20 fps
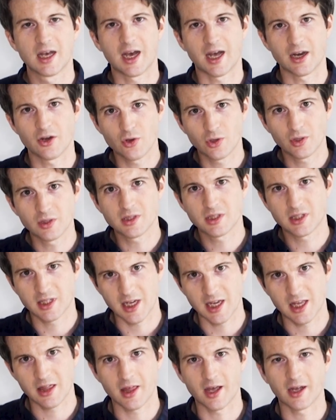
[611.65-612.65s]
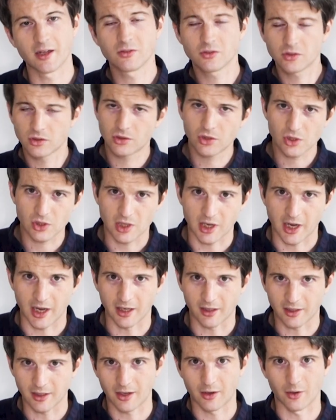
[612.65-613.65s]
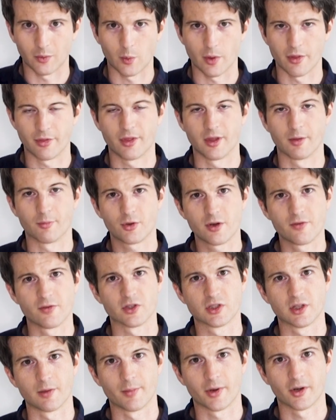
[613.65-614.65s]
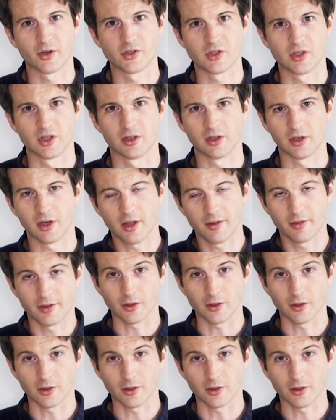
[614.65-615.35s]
And you can see that, just like with the previous comparison,